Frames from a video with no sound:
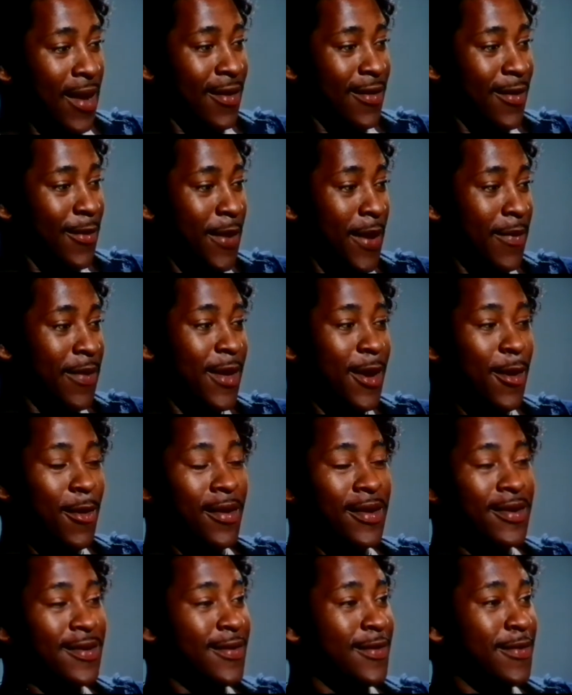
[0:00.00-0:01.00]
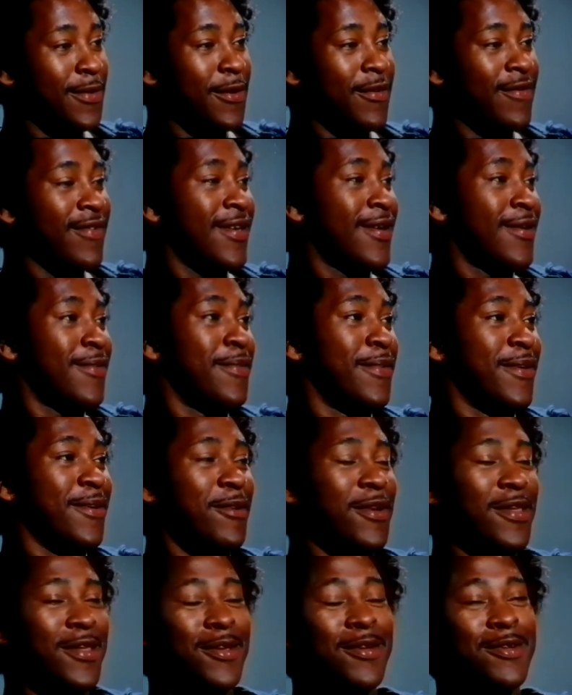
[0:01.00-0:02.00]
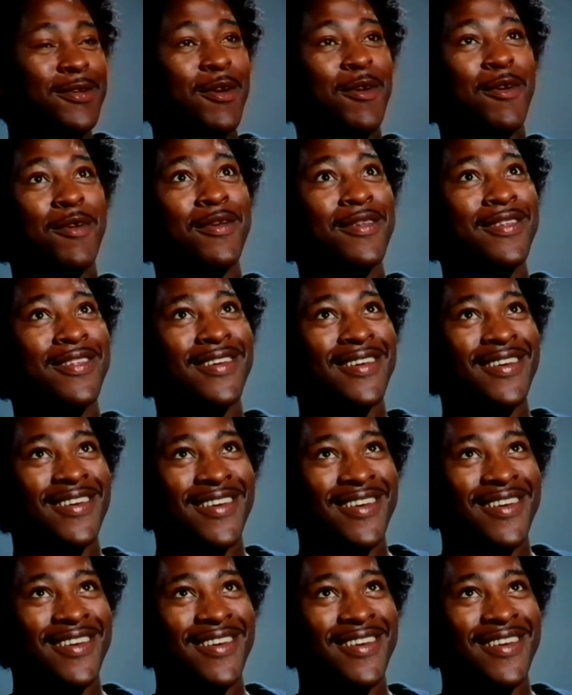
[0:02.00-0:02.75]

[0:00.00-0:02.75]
don't know, maybe going to a movie of one of those old,